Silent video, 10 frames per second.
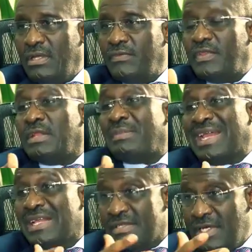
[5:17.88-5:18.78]
If it's in the
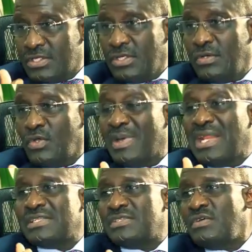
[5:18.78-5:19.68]
banking sector, you could be
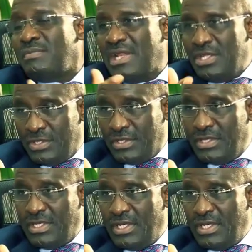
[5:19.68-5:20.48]
an assistant manager.